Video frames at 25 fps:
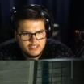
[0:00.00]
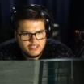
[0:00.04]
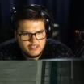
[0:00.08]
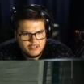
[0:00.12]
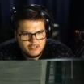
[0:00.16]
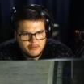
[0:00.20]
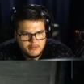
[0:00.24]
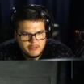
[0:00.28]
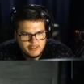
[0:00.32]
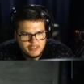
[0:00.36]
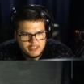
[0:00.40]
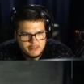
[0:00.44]

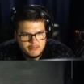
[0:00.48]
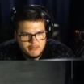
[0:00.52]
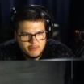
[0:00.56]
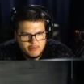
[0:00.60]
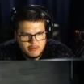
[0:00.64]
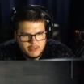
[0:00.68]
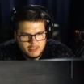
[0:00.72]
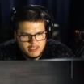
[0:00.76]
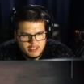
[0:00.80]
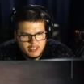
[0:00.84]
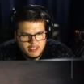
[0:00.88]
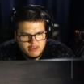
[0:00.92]
Do we just smoke
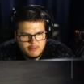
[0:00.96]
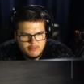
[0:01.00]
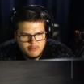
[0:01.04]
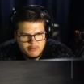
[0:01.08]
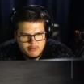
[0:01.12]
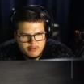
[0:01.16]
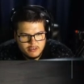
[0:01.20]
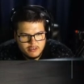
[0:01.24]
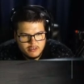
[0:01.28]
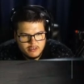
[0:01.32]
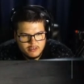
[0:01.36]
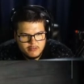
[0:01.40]
this kid real
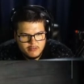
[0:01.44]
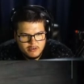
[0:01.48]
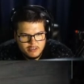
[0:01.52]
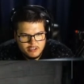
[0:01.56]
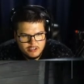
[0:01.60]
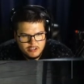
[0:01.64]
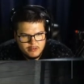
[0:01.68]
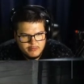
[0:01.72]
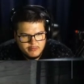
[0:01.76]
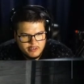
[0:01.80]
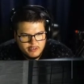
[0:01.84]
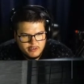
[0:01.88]
quick? Do I
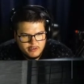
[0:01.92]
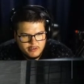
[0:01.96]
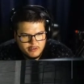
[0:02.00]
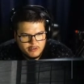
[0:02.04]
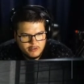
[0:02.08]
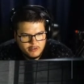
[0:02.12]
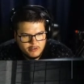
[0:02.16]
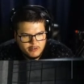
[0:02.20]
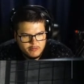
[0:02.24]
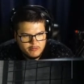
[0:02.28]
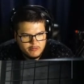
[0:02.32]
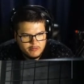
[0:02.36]
turn him into a
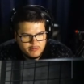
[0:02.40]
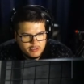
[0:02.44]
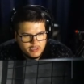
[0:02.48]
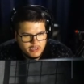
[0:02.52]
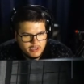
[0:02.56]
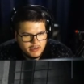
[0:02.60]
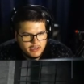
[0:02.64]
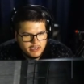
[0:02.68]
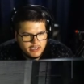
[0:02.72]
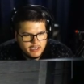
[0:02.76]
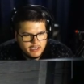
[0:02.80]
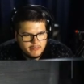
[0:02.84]
unicorn?
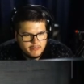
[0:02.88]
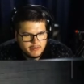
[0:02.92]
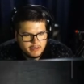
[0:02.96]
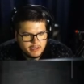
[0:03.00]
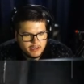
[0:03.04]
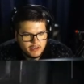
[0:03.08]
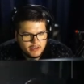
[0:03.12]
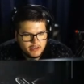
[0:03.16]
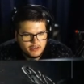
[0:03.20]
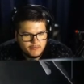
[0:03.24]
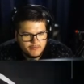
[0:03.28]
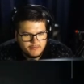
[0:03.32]
No, I hit him in the
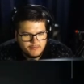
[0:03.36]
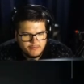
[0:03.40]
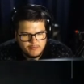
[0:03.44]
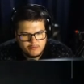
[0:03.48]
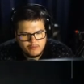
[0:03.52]
arm.